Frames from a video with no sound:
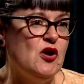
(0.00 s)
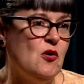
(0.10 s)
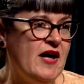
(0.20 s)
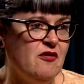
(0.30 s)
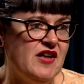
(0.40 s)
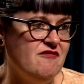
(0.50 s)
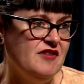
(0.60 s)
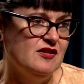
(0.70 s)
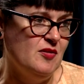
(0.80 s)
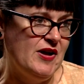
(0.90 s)
know how they
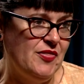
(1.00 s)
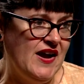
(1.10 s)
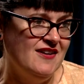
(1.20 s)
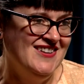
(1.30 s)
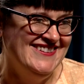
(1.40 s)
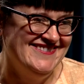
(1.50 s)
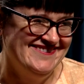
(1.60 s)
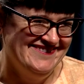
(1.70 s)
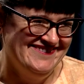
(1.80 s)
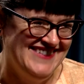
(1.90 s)
feel about that.
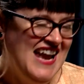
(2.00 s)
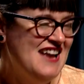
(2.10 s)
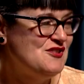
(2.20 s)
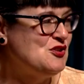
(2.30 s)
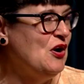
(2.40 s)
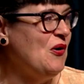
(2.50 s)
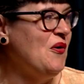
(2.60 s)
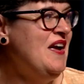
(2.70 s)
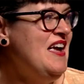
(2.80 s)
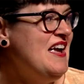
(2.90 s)
So
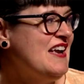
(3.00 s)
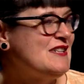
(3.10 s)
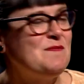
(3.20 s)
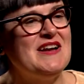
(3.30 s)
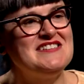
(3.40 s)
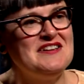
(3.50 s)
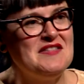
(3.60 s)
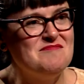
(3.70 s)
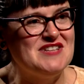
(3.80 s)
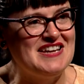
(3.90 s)
expecting
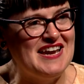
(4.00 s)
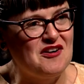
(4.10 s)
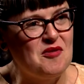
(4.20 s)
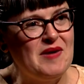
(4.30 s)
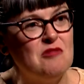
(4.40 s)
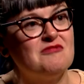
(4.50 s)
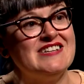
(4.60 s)
them to care about